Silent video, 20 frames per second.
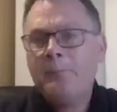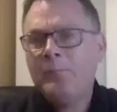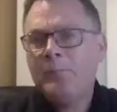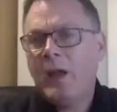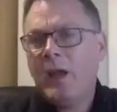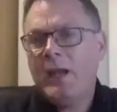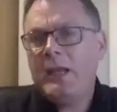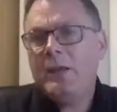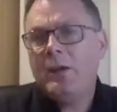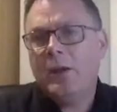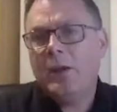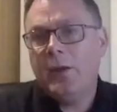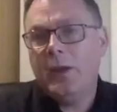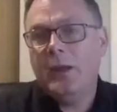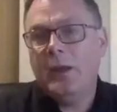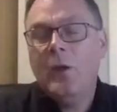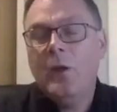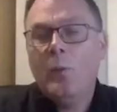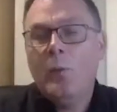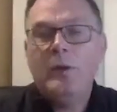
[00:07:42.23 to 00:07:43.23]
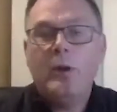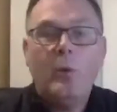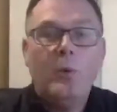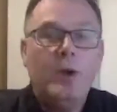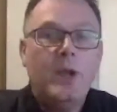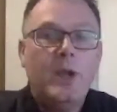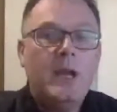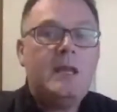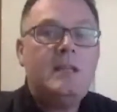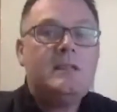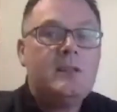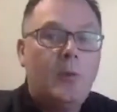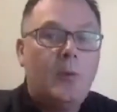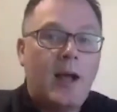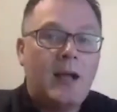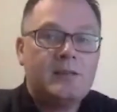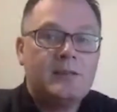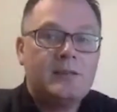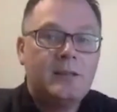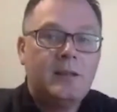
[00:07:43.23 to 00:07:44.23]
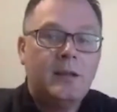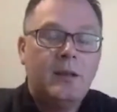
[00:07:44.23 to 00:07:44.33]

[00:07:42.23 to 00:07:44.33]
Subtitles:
And equally, we don't need to ask